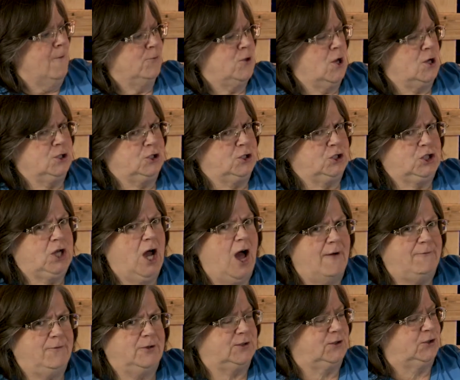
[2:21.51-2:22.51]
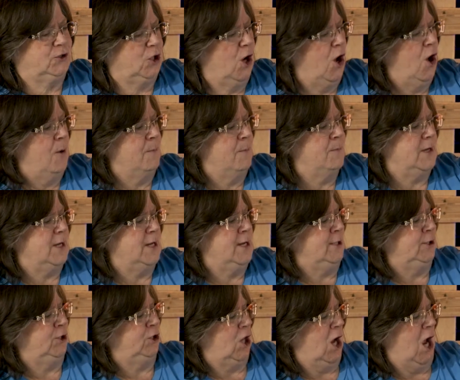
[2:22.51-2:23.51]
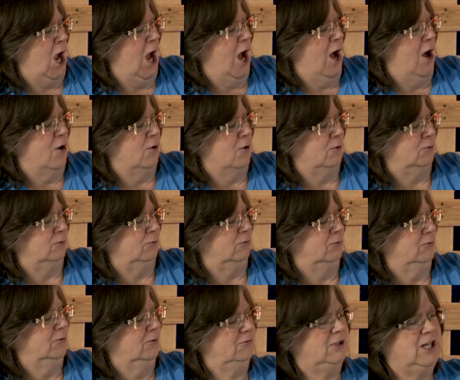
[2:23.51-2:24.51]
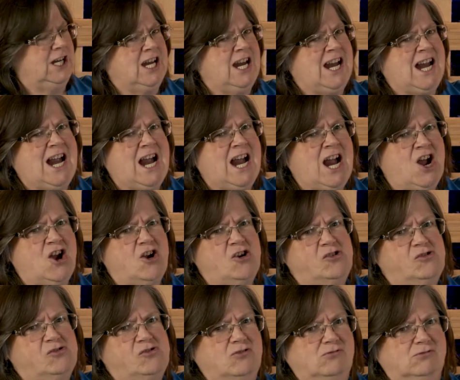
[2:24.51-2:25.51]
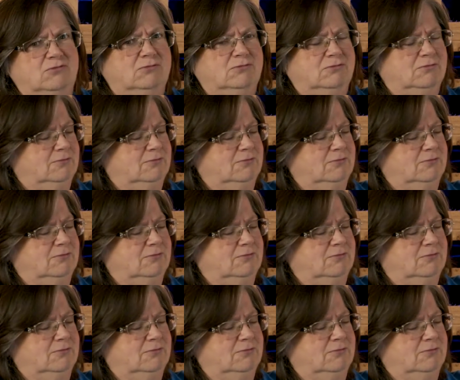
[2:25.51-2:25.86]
the toughest Tom in town. Meow!